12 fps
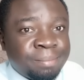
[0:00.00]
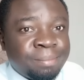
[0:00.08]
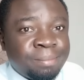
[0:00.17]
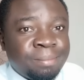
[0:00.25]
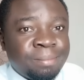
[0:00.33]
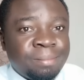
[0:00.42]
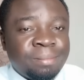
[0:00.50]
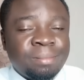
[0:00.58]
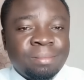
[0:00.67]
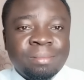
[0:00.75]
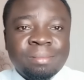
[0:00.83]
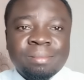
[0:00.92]

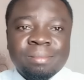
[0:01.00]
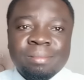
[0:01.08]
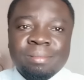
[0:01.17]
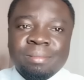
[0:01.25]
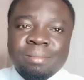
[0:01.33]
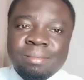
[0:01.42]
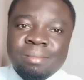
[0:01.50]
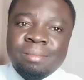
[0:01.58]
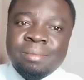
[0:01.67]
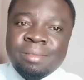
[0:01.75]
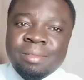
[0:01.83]
Nobody speaks.